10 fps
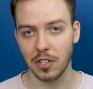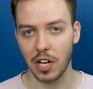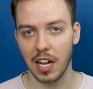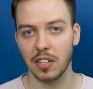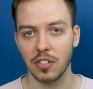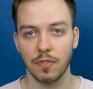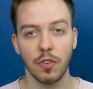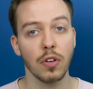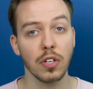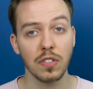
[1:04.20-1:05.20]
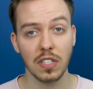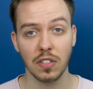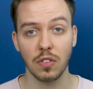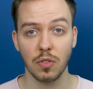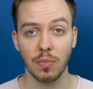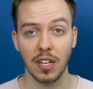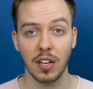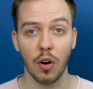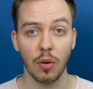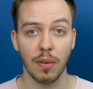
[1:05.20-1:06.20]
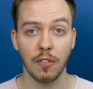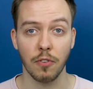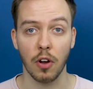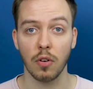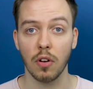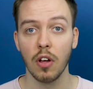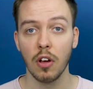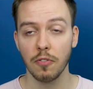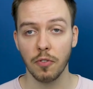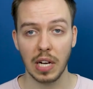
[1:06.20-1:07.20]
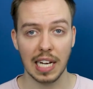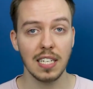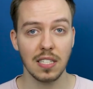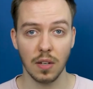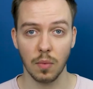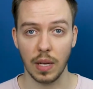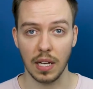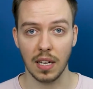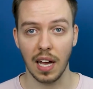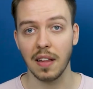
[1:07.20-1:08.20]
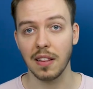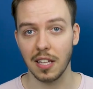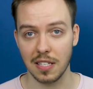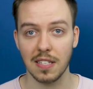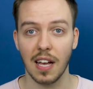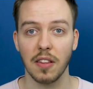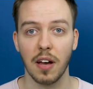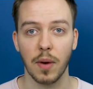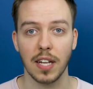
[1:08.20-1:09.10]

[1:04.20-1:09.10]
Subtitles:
the challenge of not using social media on my phone for at least a week, and this is how that